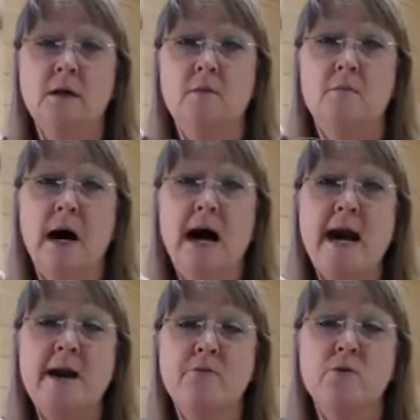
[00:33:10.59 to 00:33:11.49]

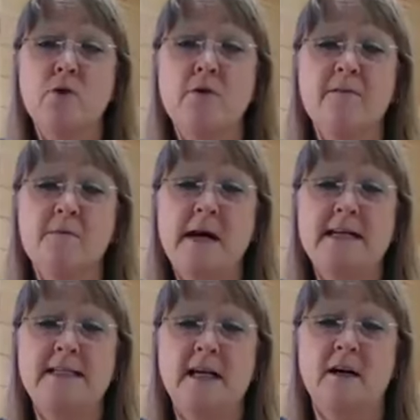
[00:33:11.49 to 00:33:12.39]
My rule for
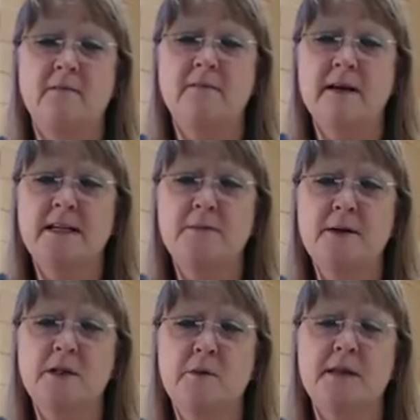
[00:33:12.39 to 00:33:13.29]
myself,
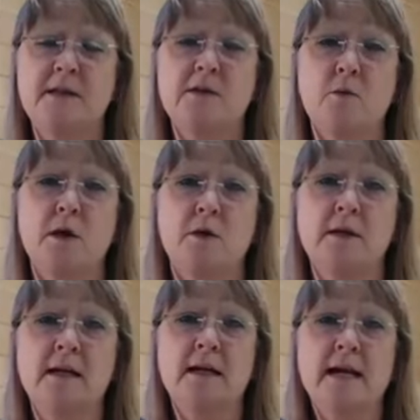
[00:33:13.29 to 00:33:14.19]
especially with this quilt,
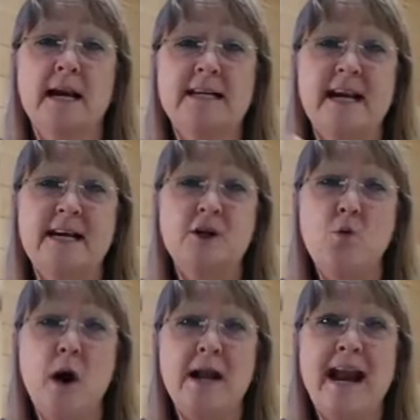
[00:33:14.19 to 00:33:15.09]
is that I don't
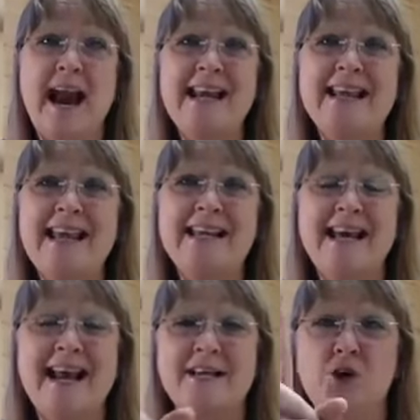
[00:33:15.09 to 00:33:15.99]
want anything
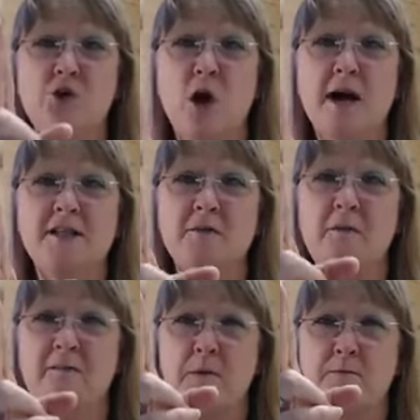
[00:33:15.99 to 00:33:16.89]
that has crossed
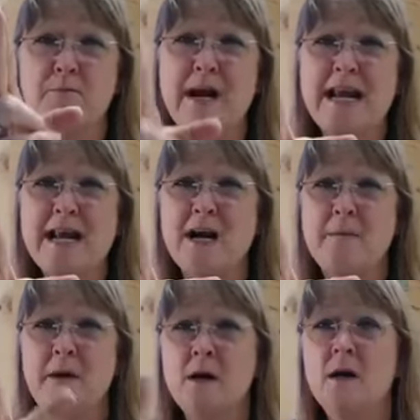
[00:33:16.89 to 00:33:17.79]
from
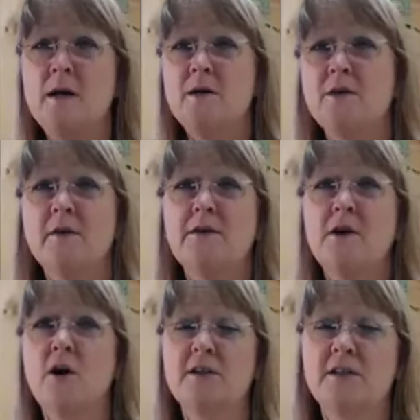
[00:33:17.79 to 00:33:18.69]
medium to the
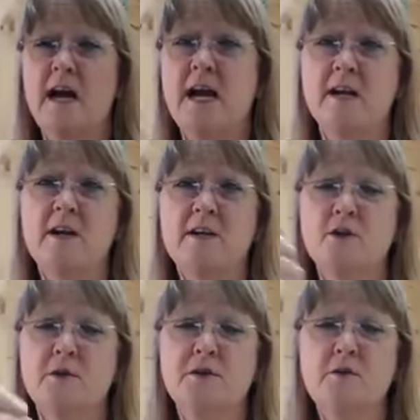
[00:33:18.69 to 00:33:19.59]
dark side.
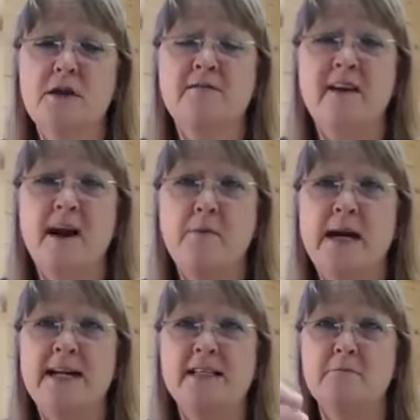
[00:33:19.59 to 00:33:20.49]
So as soon as fabric
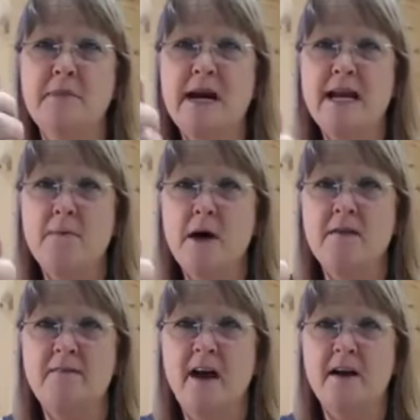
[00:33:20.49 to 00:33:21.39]
hits medium on
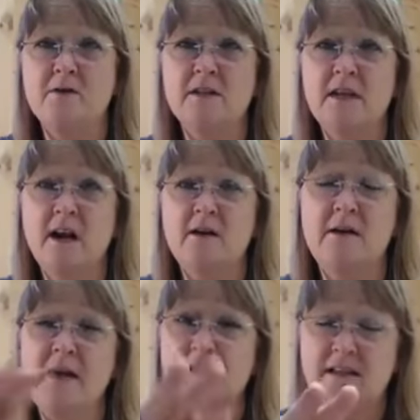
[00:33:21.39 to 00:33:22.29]
the value scale,
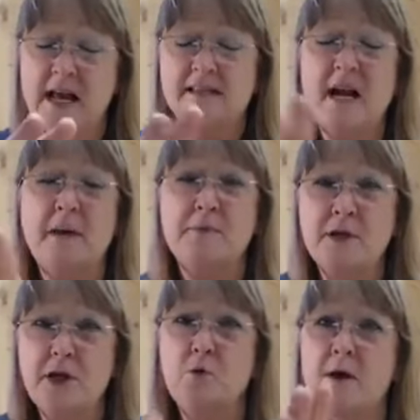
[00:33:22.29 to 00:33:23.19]
and that's up to
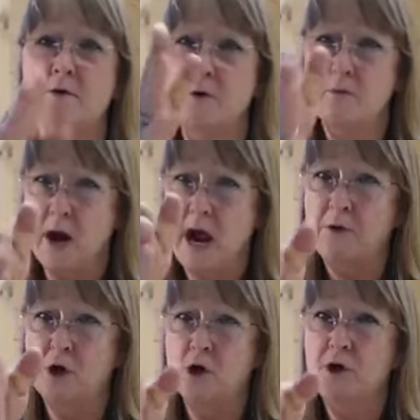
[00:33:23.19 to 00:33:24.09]
you how
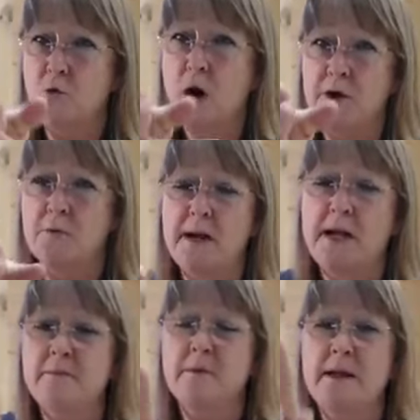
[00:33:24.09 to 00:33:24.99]
dark you want your
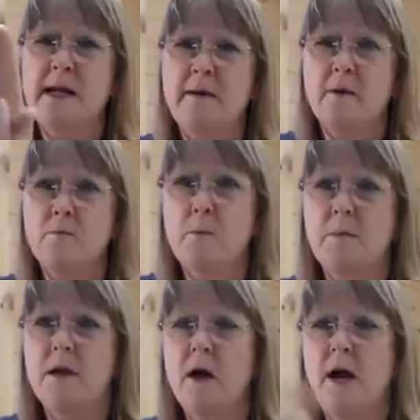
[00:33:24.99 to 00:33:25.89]
medium to be,
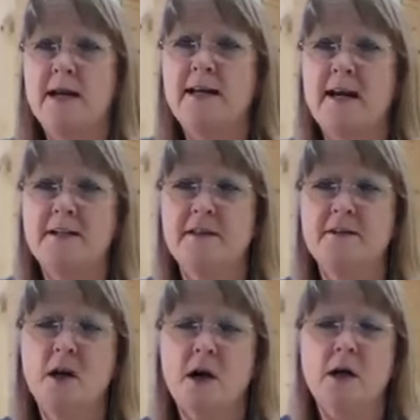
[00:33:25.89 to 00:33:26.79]
I'd kick it to the
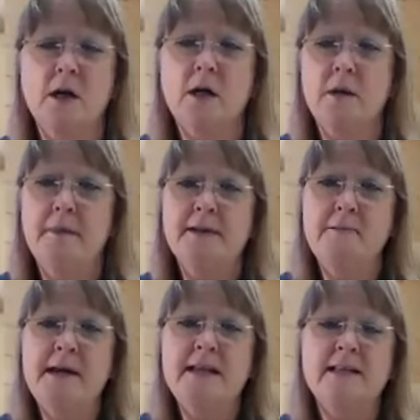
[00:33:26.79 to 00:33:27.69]
dark. But to
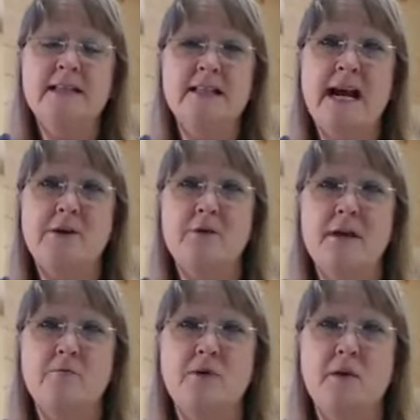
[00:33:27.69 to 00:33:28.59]
me, this is lighter
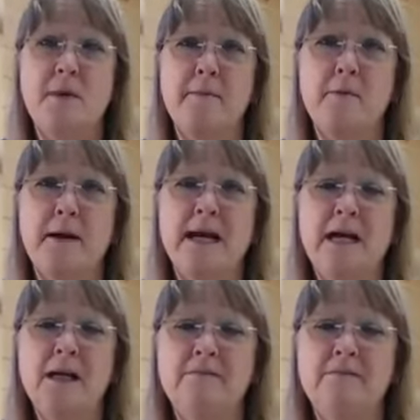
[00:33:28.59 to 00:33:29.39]
than a brown paper bag.